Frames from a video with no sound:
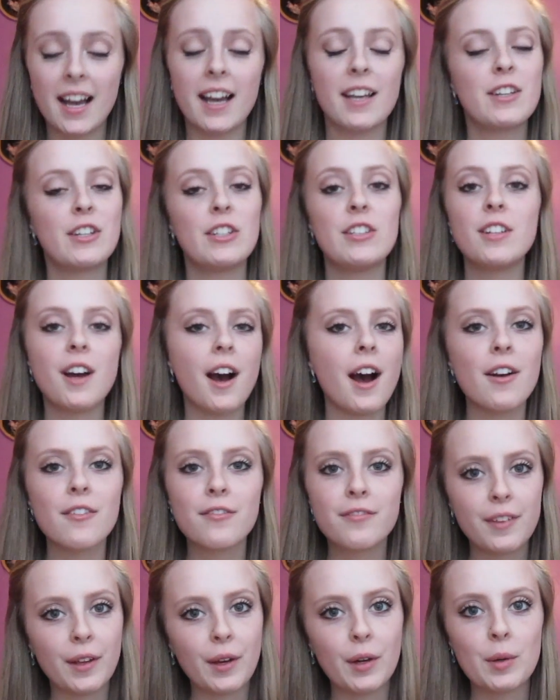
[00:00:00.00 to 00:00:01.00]
I could not
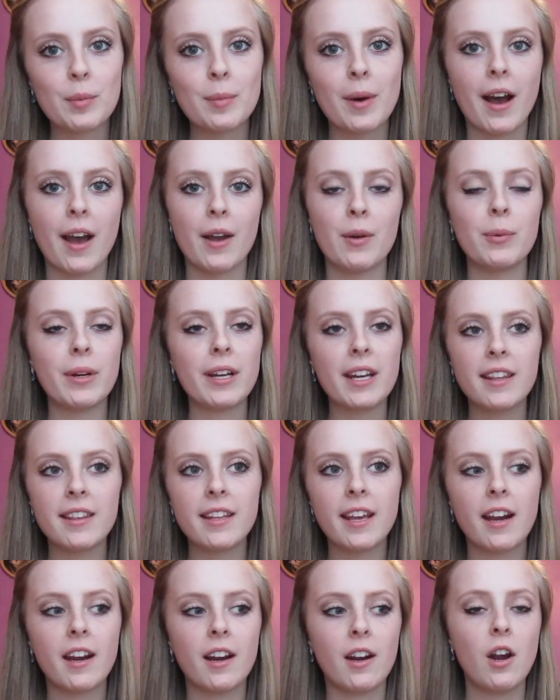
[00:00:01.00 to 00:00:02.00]
film. I went in
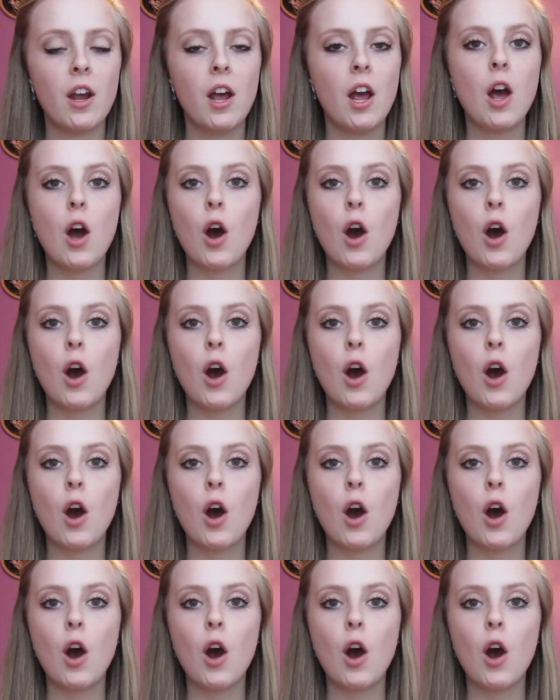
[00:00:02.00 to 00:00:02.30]
there